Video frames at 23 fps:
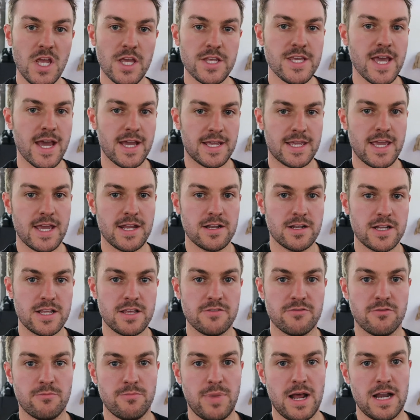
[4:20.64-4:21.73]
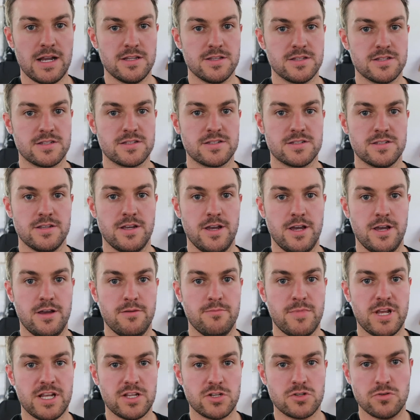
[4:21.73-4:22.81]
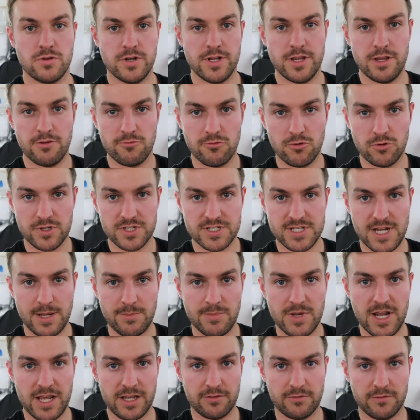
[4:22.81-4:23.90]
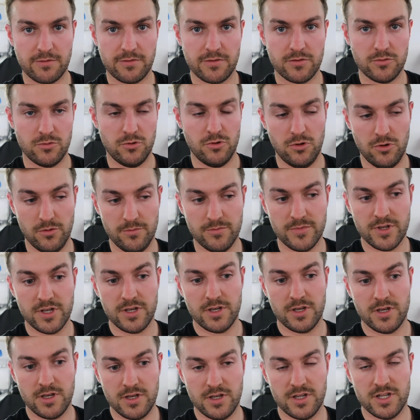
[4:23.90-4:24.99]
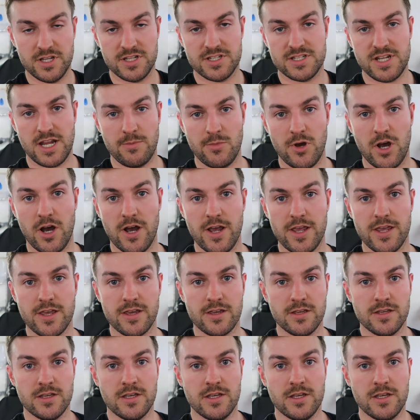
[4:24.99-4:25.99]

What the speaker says: yeah, getting an even balance, making sure that they're all the same length or the same height,